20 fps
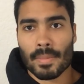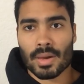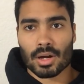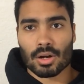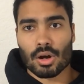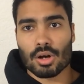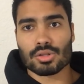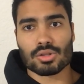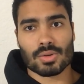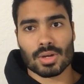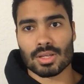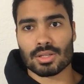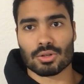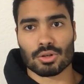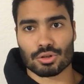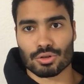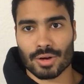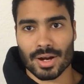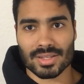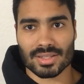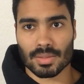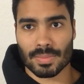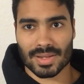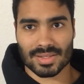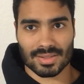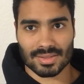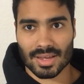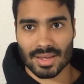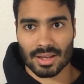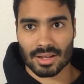but it also hits your tricep
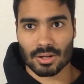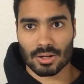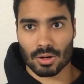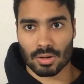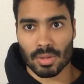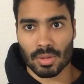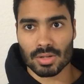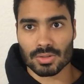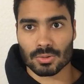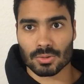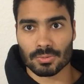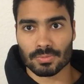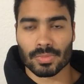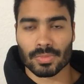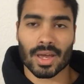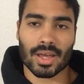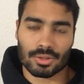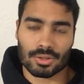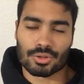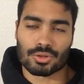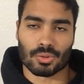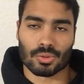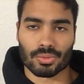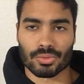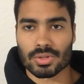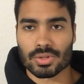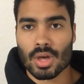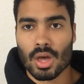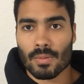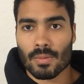as a secondary muscle, and your
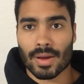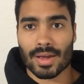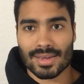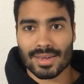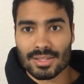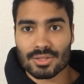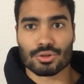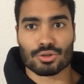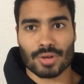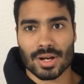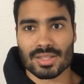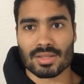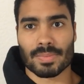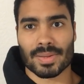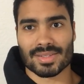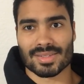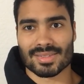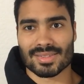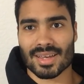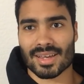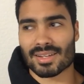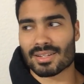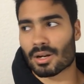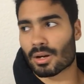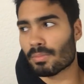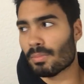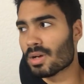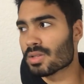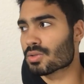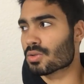shoulders, right? It hits your tricep as a
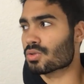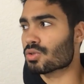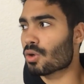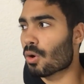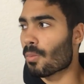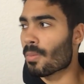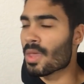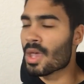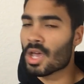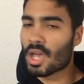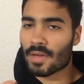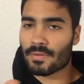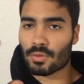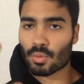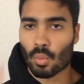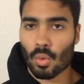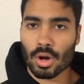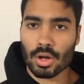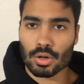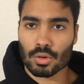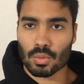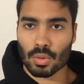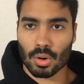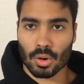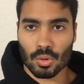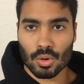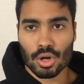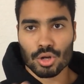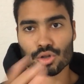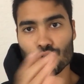secondary muscle. So if you want to
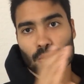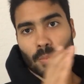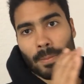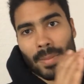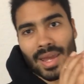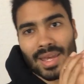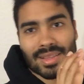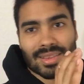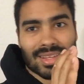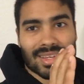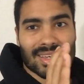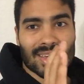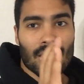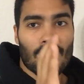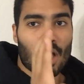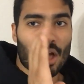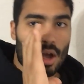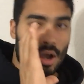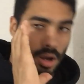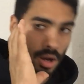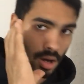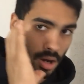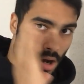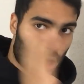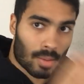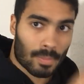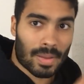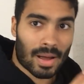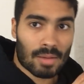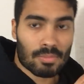grow, do mainly
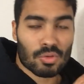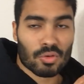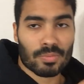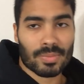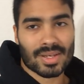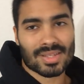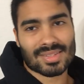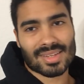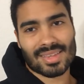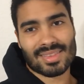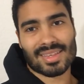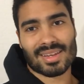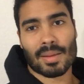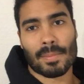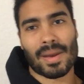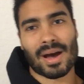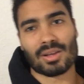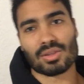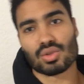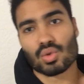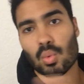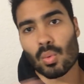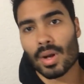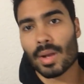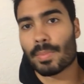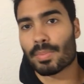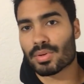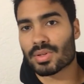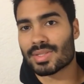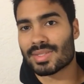compound movements and then about
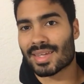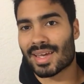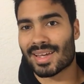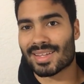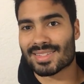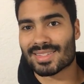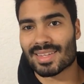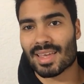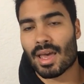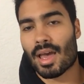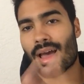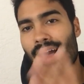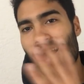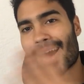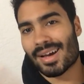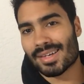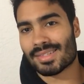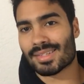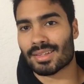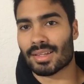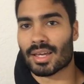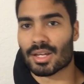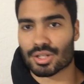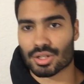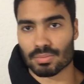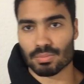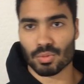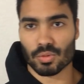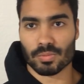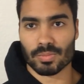20%
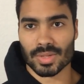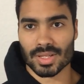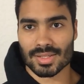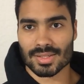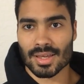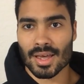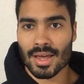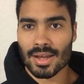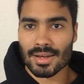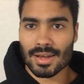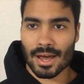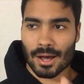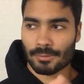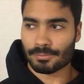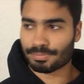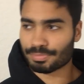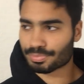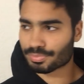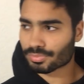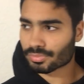isolation movements. Now,